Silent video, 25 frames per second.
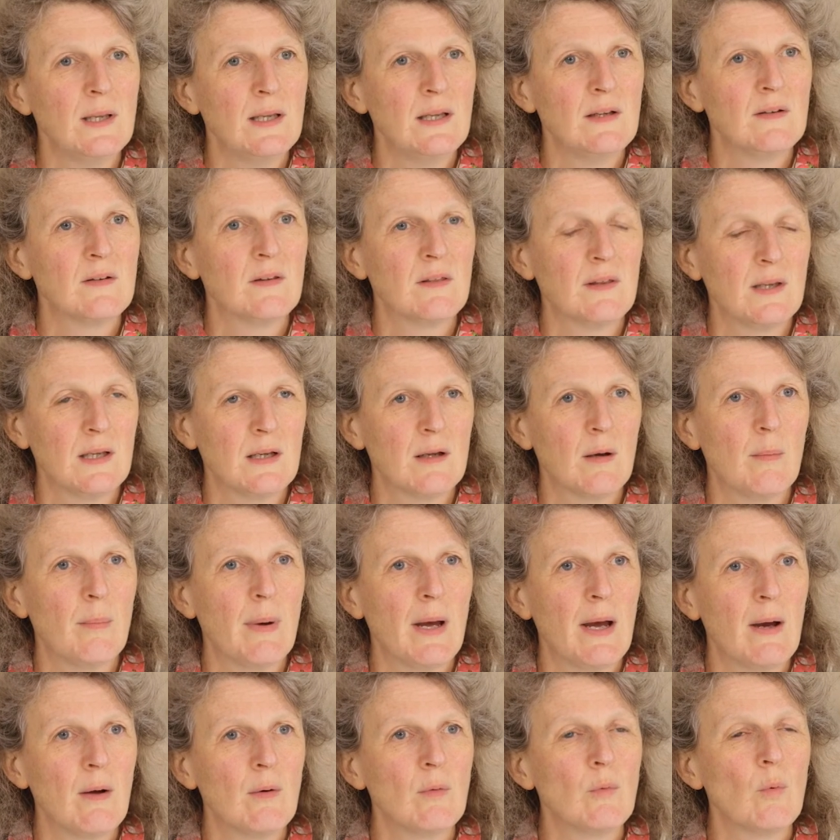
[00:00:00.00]
need to think
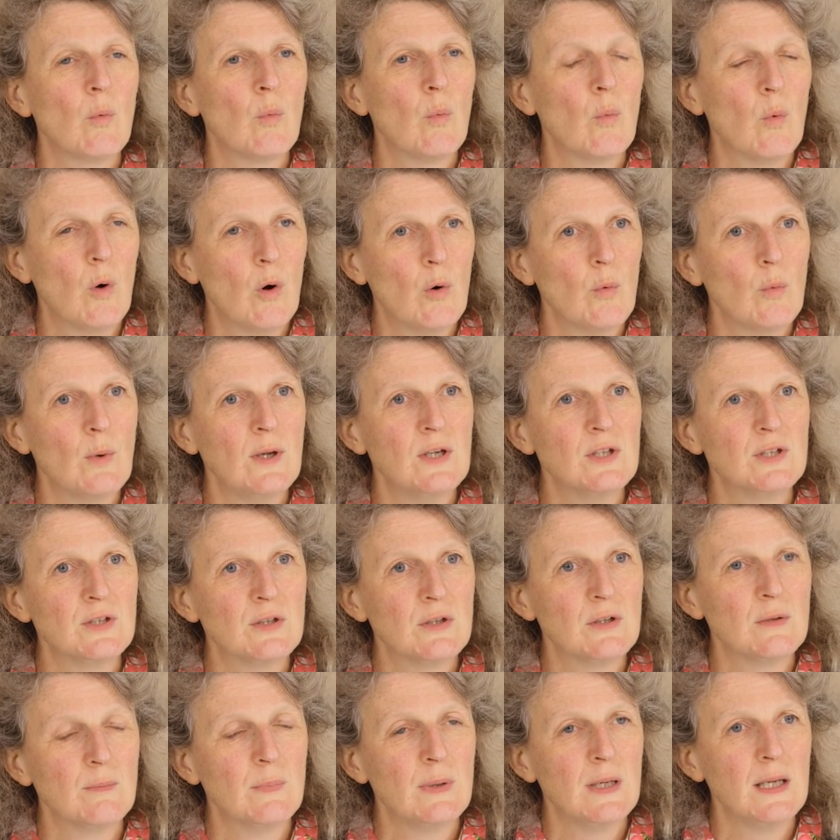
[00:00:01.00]
about what we
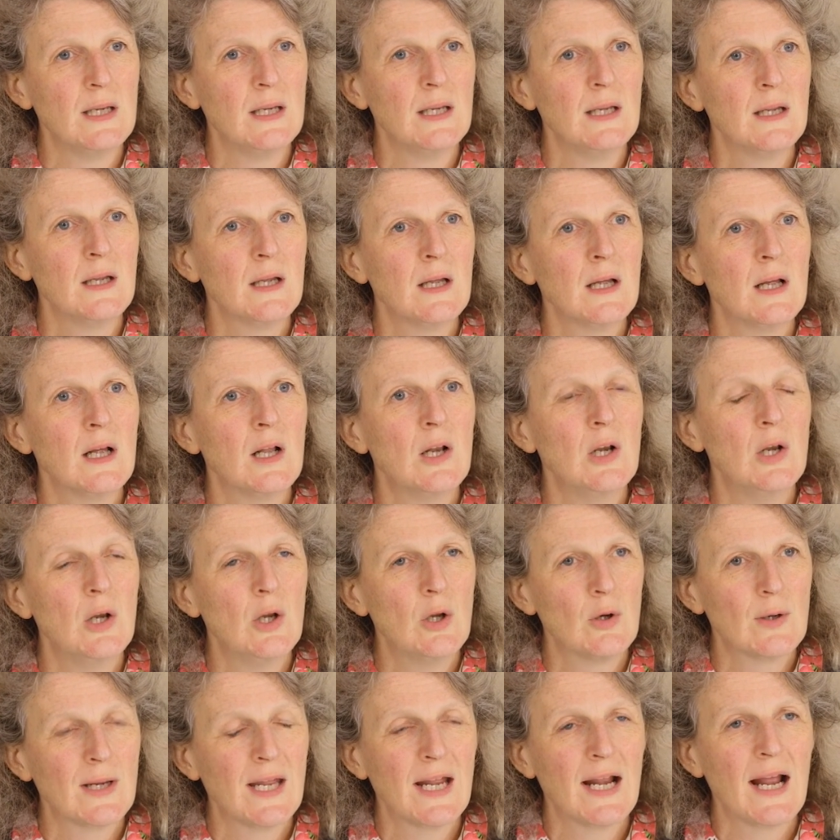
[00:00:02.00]
should be
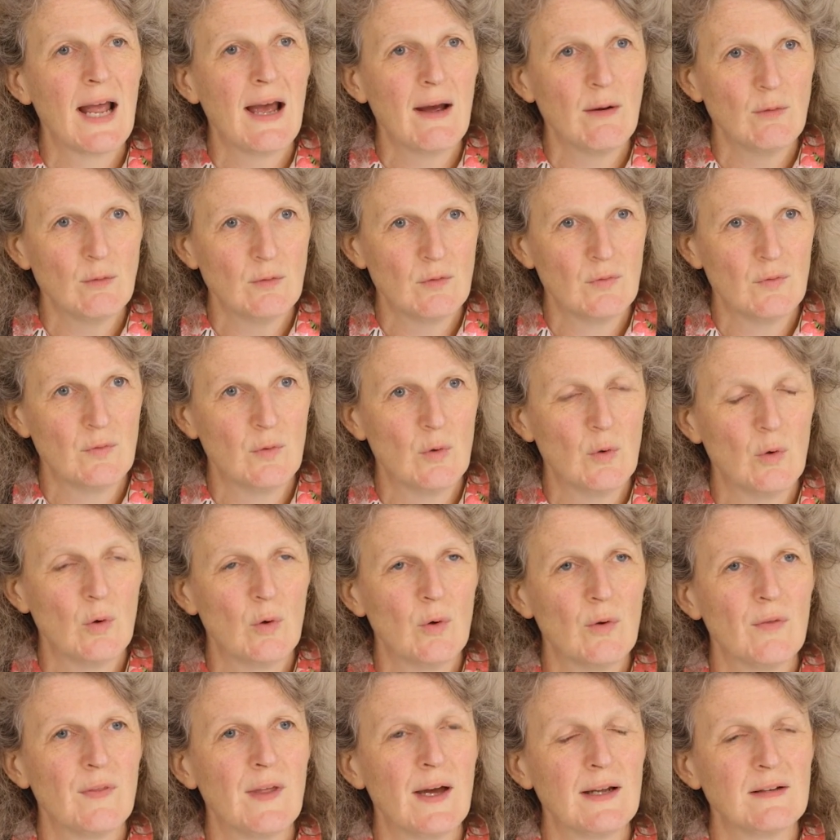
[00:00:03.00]
looking out
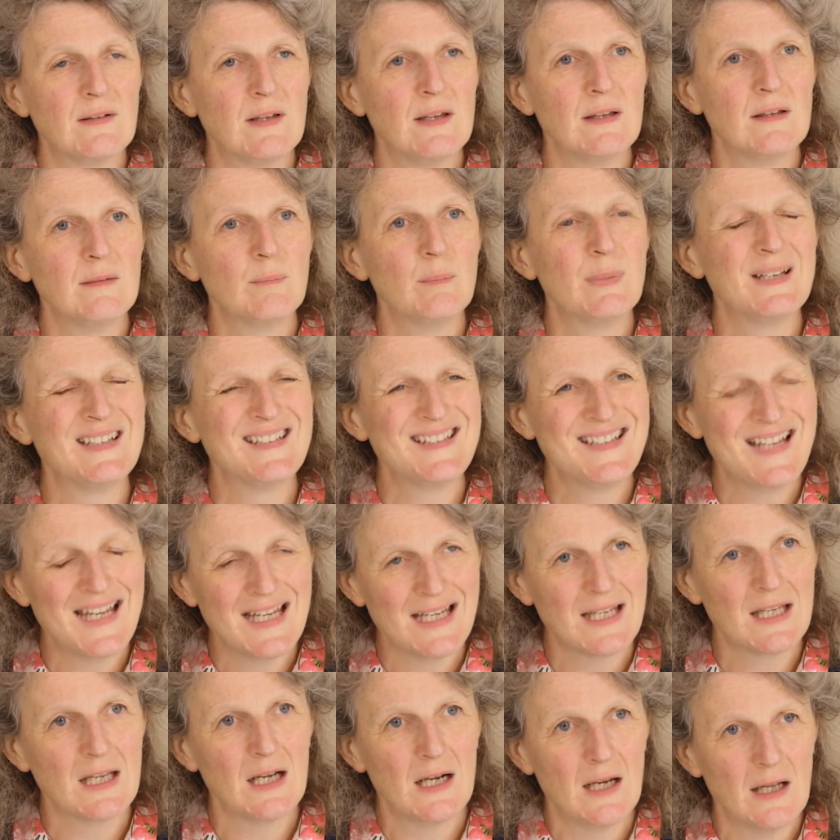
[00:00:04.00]
for that is
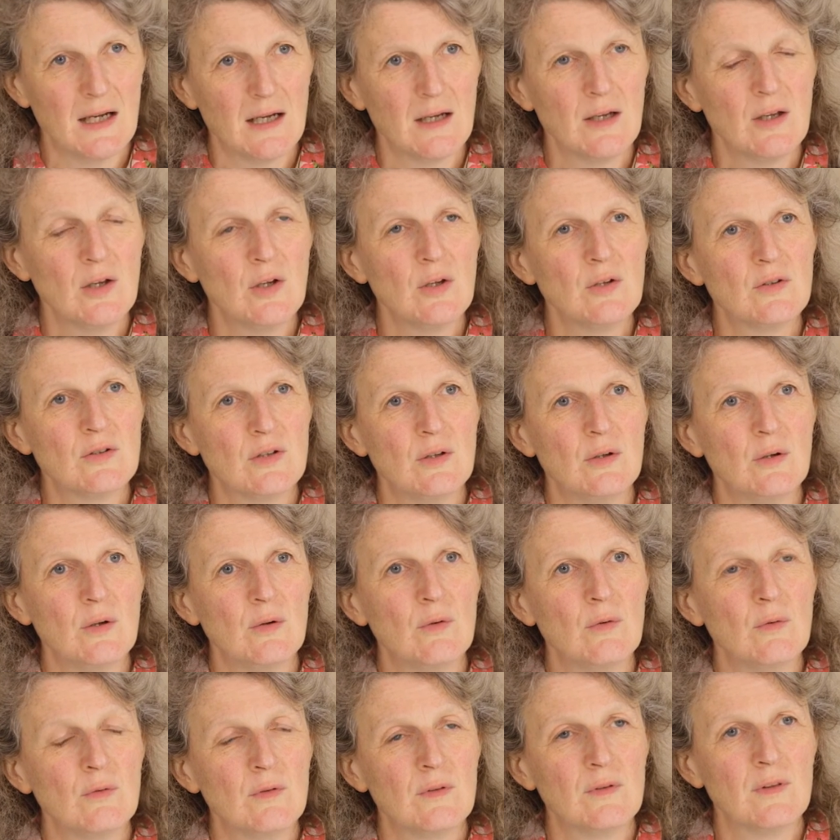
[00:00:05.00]
particular
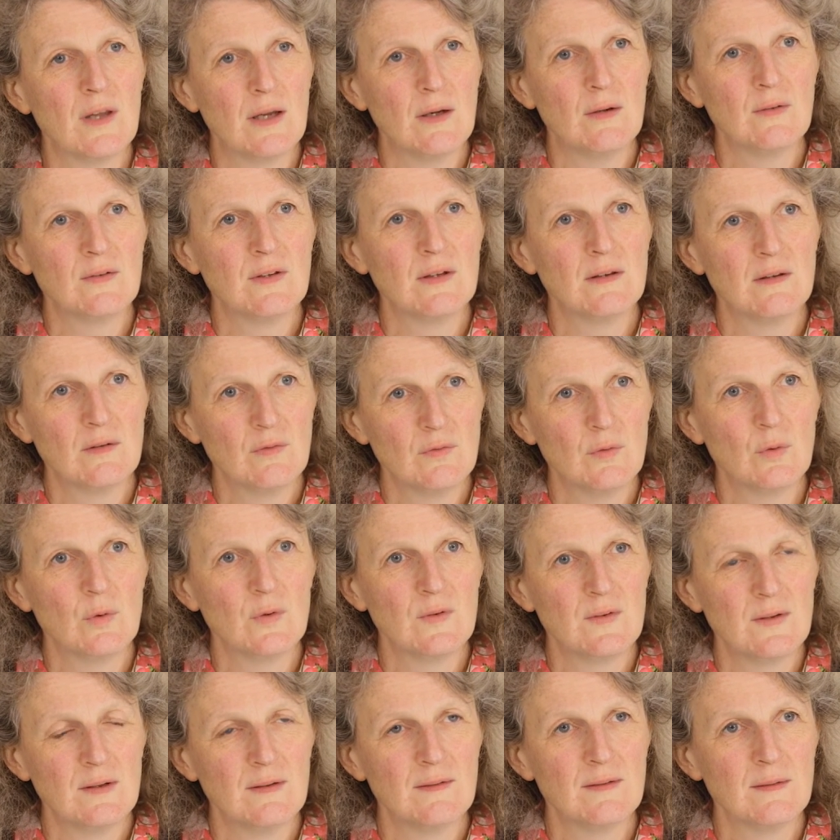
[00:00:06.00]
to those in the
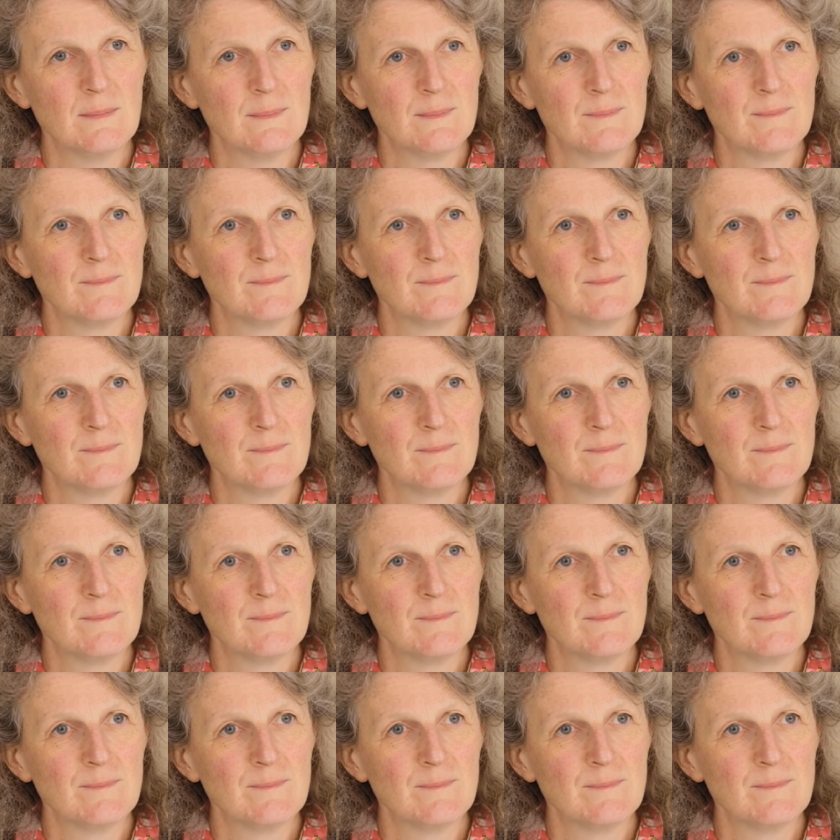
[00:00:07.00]
forces.